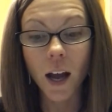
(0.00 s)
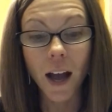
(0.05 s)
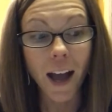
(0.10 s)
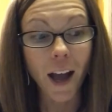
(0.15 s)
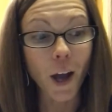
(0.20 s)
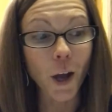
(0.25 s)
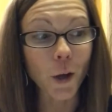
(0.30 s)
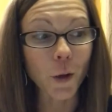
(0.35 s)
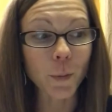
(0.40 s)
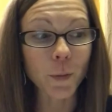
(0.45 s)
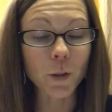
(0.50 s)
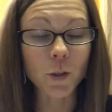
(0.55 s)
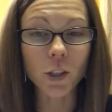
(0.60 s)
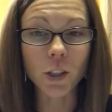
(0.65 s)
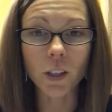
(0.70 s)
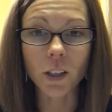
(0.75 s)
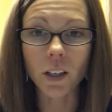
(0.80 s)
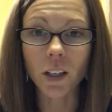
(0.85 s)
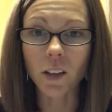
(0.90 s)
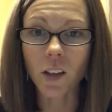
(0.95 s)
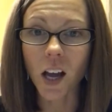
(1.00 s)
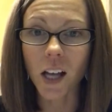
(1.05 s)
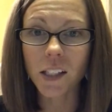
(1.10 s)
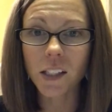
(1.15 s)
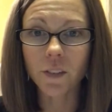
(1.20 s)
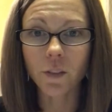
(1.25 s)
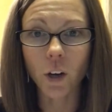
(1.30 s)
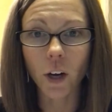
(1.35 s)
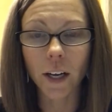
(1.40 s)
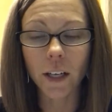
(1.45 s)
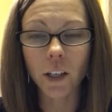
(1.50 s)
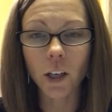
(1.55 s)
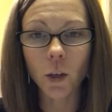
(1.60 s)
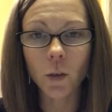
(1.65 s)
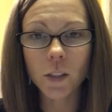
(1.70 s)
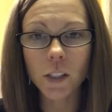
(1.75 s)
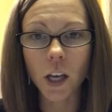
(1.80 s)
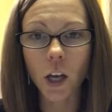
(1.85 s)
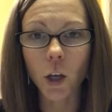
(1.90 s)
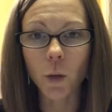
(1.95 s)
I hope you took lots of great
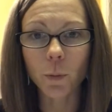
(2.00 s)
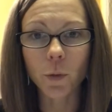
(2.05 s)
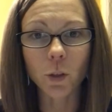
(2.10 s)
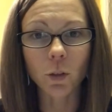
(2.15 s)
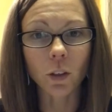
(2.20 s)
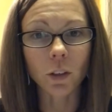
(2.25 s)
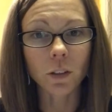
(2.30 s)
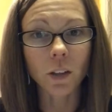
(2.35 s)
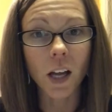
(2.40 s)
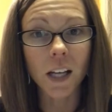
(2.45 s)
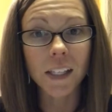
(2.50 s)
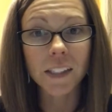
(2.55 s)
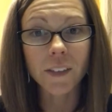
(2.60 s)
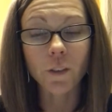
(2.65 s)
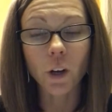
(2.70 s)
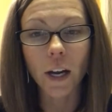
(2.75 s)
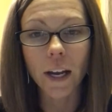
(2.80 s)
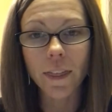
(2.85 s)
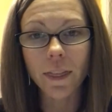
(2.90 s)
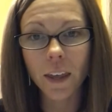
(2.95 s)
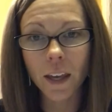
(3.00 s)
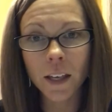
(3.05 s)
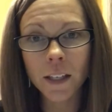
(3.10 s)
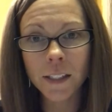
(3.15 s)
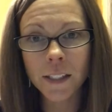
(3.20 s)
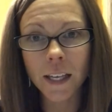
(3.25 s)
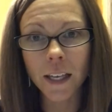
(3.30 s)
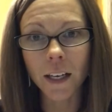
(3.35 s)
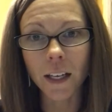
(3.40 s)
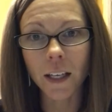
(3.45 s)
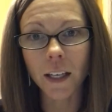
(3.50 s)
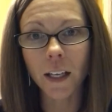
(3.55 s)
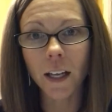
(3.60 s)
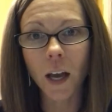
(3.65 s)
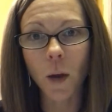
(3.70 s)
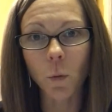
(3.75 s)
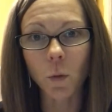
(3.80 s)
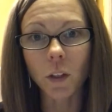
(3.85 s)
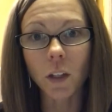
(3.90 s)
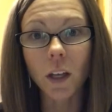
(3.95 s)
notes. I hope you learned lots of great things. And again,
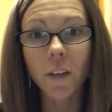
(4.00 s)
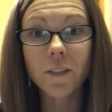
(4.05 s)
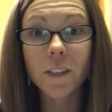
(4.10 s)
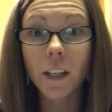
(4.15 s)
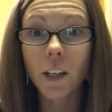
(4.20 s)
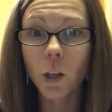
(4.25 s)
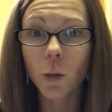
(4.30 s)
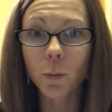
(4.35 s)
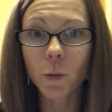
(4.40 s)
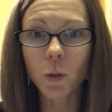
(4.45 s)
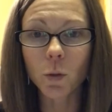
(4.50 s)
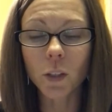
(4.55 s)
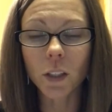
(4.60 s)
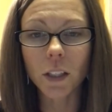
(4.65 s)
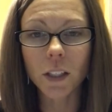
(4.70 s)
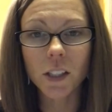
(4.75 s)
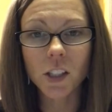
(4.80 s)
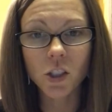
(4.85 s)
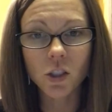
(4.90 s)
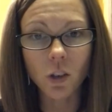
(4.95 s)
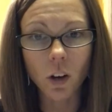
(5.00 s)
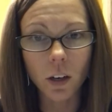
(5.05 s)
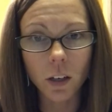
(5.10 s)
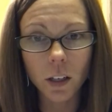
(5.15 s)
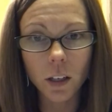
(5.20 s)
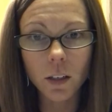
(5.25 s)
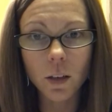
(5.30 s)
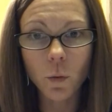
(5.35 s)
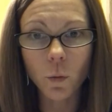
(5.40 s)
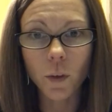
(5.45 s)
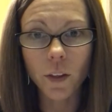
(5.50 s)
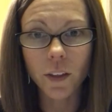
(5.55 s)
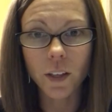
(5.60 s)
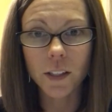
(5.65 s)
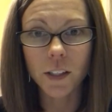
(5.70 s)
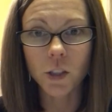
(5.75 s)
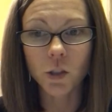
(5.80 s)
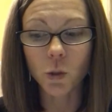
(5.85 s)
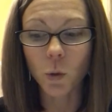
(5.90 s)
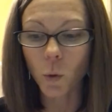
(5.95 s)
I would love to help you get started with
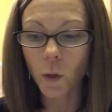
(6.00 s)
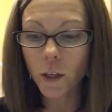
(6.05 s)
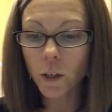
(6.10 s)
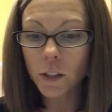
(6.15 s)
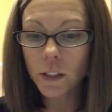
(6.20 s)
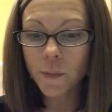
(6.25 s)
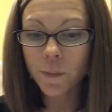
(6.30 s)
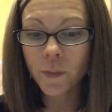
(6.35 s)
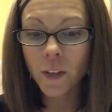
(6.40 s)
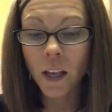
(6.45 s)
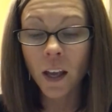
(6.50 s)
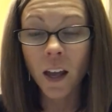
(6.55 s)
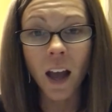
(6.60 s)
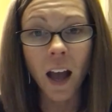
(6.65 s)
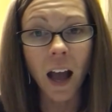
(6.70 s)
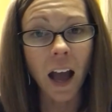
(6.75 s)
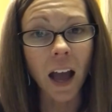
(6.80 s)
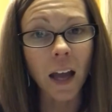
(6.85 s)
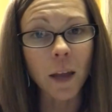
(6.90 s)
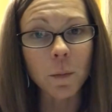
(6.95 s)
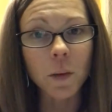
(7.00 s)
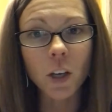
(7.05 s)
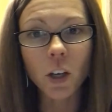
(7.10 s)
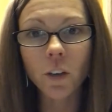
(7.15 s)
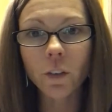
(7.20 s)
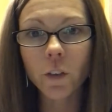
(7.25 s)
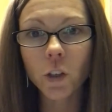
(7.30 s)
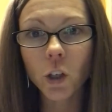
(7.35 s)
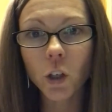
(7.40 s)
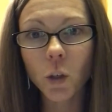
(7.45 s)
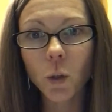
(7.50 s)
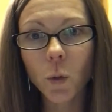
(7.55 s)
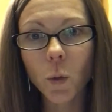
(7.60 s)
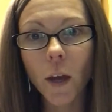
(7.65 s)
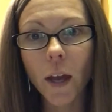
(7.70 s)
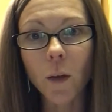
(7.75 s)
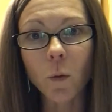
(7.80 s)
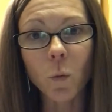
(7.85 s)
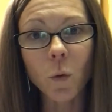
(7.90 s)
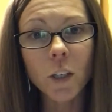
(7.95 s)
essential oils. I am here for you.
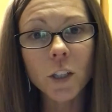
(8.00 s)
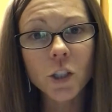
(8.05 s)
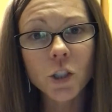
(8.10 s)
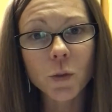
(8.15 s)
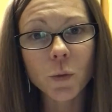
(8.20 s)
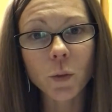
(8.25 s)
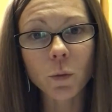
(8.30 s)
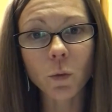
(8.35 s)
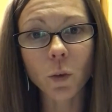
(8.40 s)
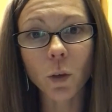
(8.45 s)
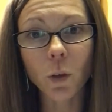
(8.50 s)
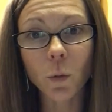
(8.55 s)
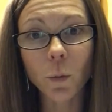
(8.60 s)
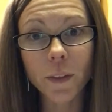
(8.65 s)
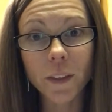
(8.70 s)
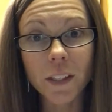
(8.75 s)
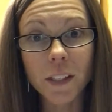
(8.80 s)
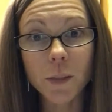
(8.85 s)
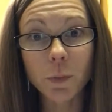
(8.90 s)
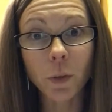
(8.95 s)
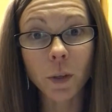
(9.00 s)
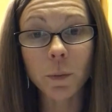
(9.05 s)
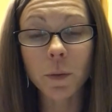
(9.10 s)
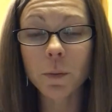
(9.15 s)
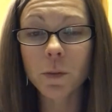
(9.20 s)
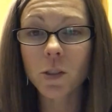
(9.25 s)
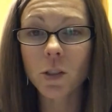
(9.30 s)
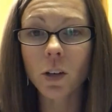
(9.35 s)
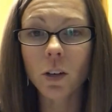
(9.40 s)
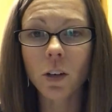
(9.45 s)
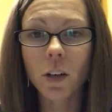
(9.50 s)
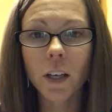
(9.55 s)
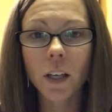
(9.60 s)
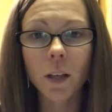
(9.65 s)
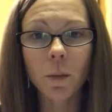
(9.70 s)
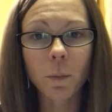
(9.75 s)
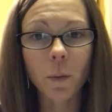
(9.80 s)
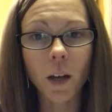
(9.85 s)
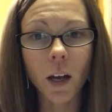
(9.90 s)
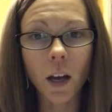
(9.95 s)
And once you enroll with this premium starter
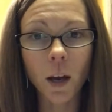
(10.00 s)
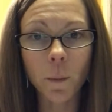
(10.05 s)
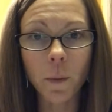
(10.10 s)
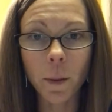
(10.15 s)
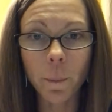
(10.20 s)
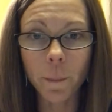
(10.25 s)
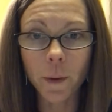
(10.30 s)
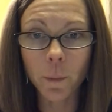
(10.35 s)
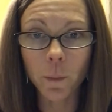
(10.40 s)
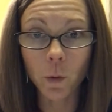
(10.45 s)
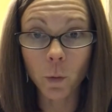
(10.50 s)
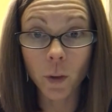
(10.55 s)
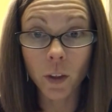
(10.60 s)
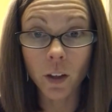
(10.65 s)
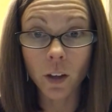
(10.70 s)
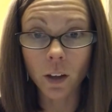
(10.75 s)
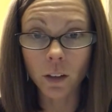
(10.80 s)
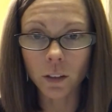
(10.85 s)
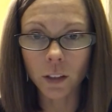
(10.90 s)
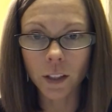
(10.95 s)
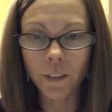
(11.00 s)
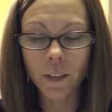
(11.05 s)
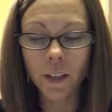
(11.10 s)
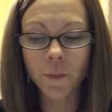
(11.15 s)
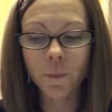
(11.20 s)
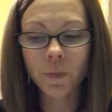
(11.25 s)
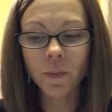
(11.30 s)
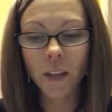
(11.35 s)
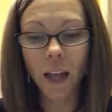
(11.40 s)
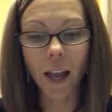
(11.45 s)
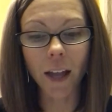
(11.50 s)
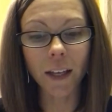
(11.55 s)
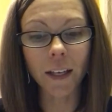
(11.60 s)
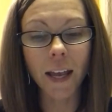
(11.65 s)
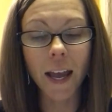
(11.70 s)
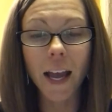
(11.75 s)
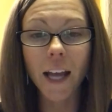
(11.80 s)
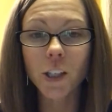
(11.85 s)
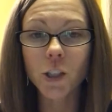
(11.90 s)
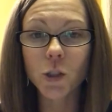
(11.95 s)
kit and become a member with Young Living, I can
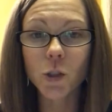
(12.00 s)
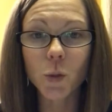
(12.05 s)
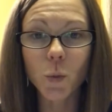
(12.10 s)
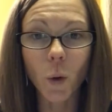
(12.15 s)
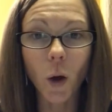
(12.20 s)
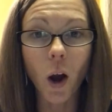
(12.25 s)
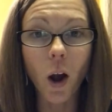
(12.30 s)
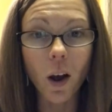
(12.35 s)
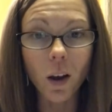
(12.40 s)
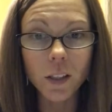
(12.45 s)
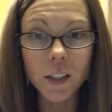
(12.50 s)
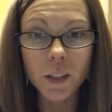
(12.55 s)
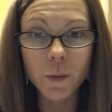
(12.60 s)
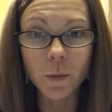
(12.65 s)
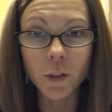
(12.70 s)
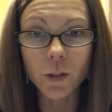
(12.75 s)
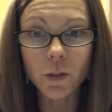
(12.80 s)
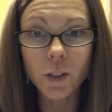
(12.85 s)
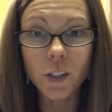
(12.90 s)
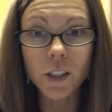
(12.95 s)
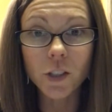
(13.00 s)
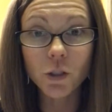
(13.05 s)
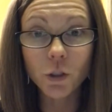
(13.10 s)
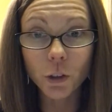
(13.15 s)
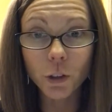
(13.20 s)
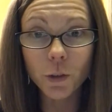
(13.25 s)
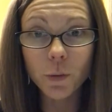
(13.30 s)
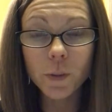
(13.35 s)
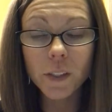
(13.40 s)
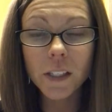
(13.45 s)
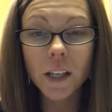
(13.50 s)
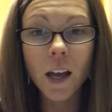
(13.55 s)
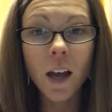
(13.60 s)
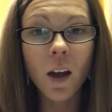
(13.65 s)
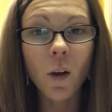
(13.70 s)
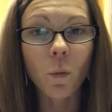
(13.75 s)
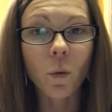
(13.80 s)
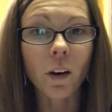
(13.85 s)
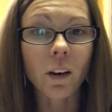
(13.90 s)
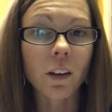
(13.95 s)
add you to our awesome usage groups
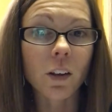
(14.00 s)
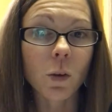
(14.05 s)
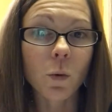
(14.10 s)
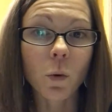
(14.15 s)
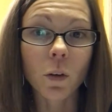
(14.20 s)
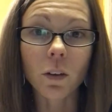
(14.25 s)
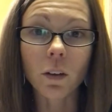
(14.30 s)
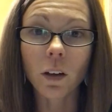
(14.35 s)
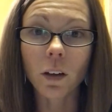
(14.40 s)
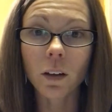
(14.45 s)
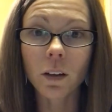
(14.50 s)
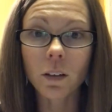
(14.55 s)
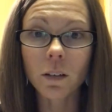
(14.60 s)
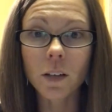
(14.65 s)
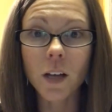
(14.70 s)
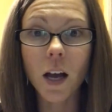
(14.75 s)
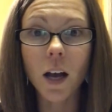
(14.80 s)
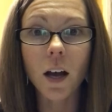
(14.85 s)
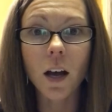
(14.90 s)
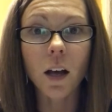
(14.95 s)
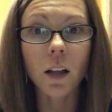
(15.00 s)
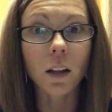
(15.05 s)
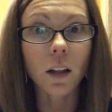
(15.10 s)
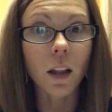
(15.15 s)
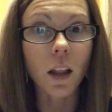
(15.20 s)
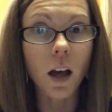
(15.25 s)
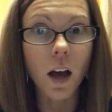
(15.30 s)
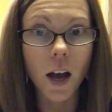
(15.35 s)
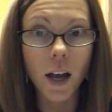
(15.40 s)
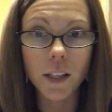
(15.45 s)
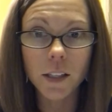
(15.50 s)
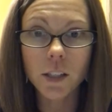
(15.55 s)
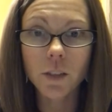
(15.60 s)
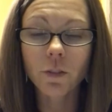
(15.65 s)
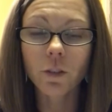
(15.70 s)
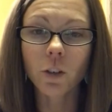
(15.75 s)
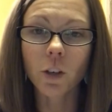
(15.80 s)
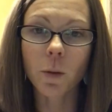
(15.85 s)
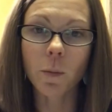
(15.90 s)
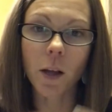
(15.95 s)
where you will learn a lot
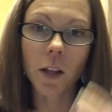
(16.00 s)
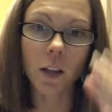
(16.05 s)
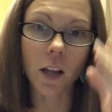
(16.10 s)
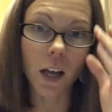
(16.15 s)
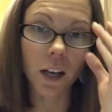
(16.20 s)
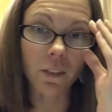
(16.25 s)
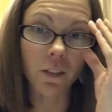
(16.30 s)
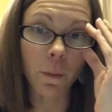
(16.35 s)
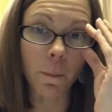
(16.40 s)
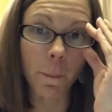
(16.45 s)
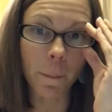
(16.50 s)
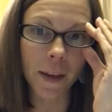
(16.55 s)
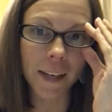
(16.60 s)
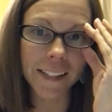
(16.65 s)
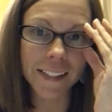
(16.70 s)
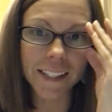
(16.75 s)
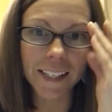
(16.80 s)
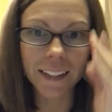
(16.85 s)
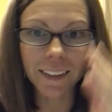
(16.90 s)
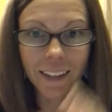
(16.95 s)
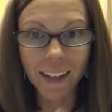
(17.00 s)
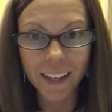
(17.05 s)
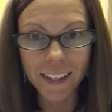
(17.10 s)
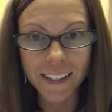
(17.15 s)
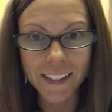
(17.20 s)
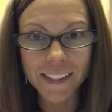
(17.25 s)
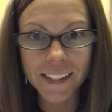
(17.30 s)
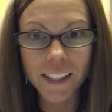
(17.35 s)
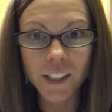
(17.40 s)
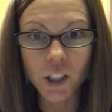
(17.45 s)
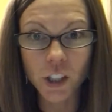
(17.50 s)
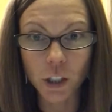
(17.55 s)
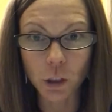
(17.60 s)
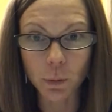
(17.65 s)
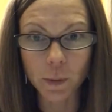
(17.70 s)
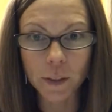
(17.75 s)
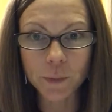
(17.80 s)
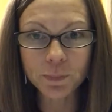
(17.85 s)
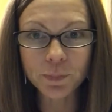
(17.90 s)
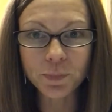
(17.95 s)
from a lot of amazing ladies and
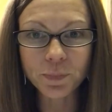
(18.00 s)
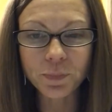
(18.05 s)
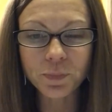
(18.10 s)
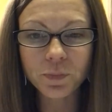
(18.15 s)
gentlemen.